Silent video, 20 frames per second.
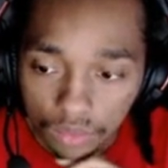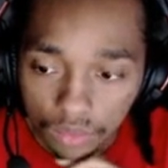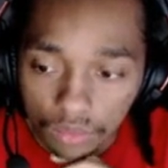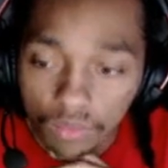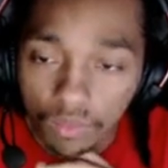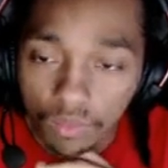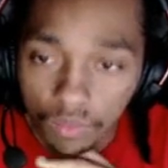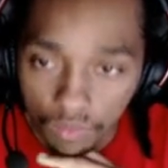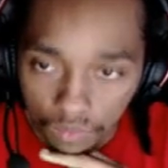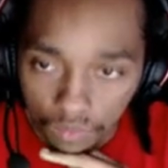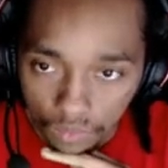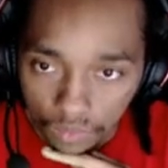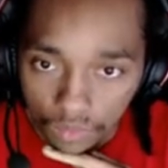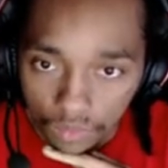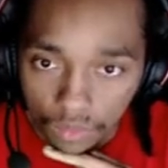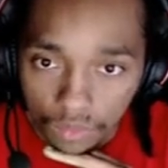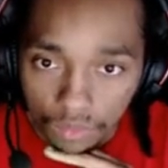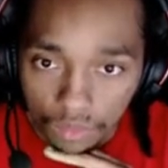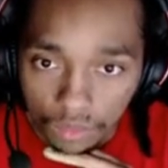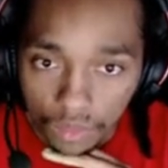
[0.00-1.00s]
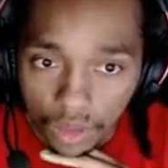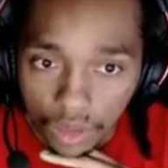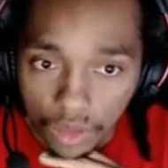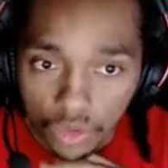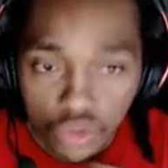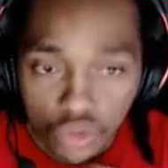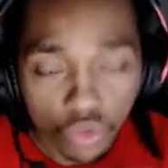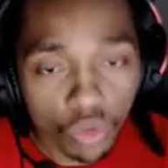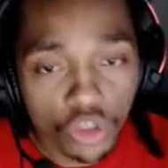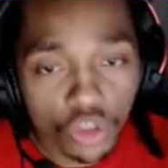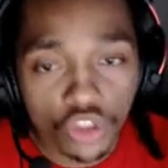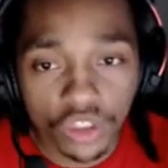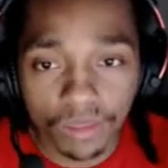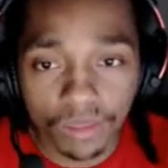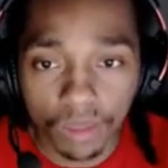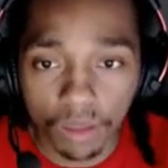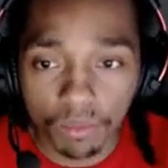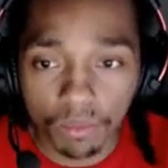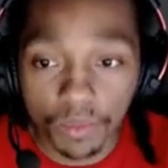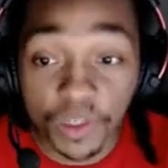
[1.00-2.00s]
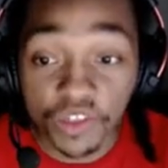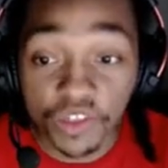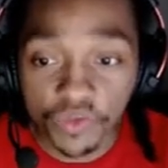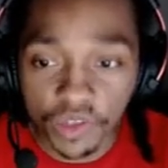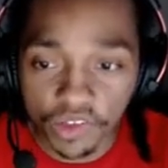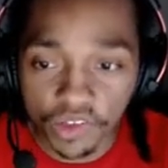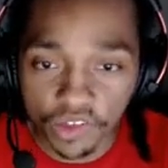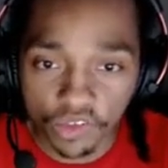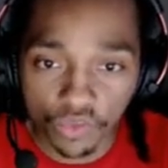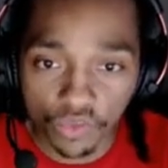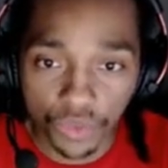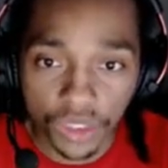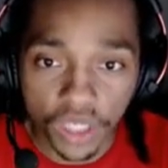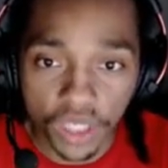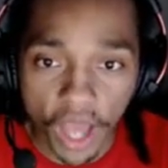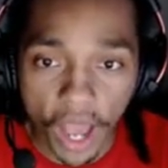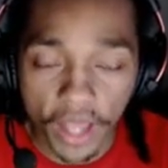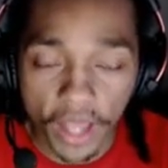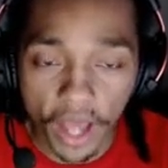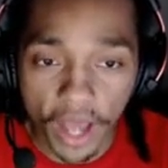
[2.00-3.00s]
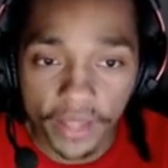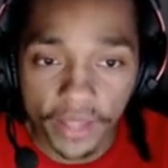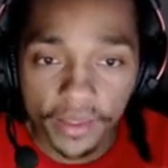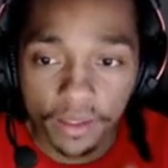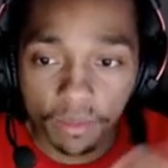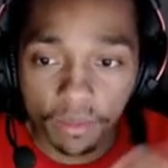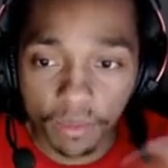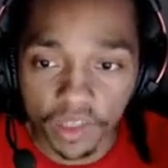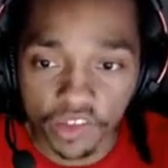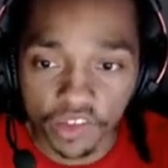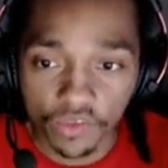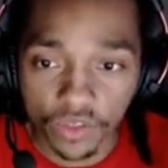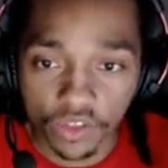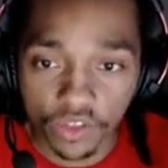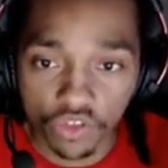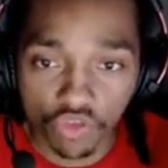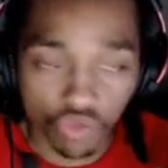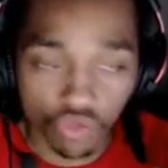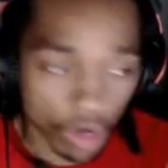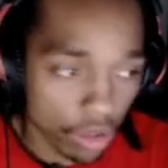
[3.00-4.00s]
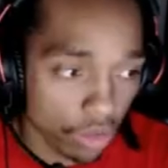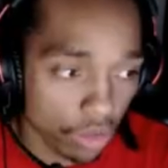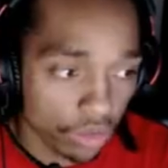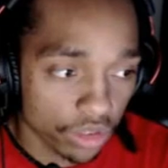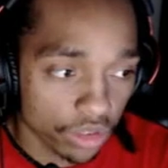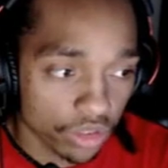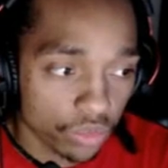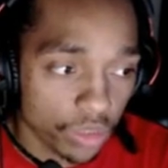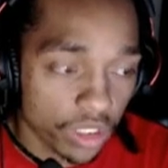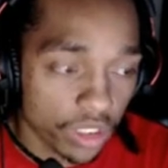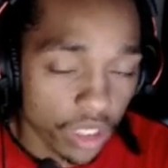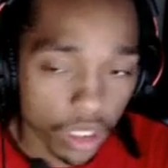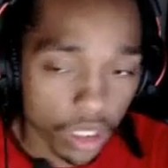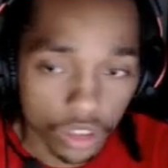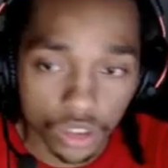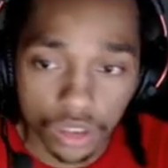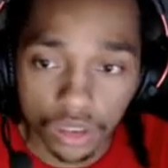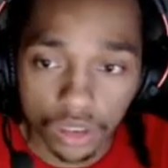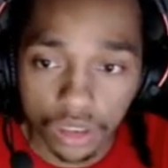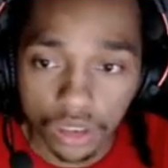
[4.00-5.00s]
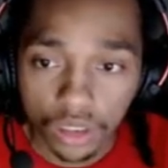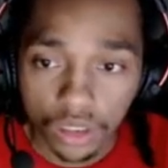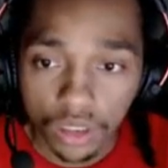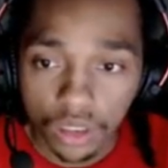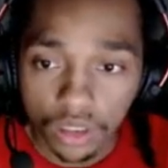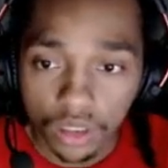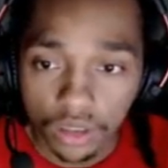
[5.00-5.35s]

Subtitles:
Mm-hmm. So what do you think about Misfits this week? I think Misfits struggled this week, actually.